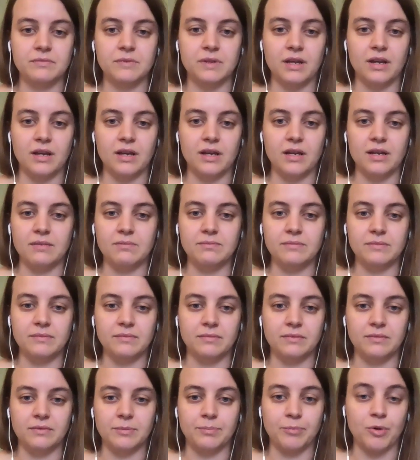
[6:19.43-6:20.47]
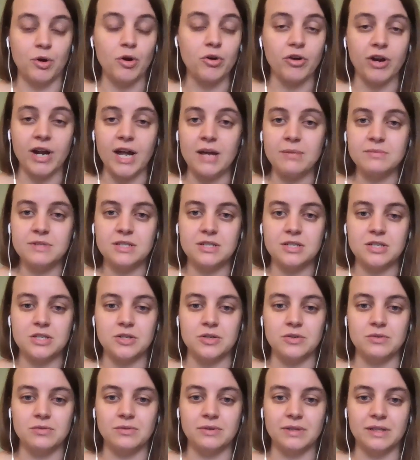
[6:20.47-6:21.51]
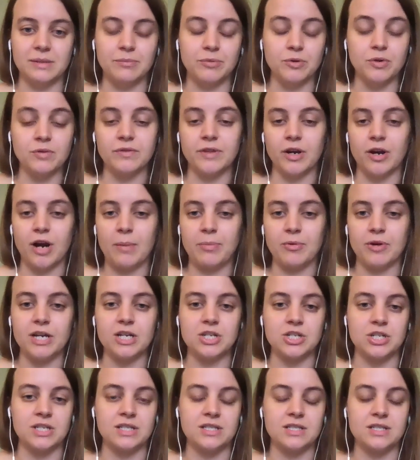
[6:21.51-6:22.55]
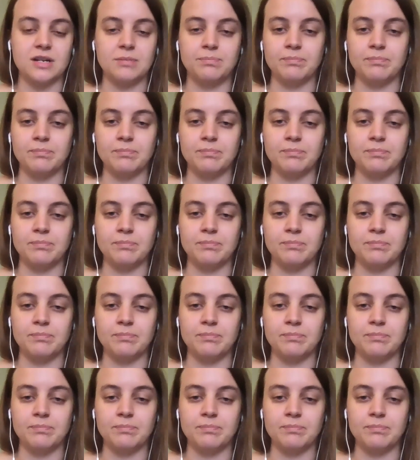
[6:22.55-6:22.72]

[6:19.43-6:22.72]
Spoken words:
uh, programs to improve their operations,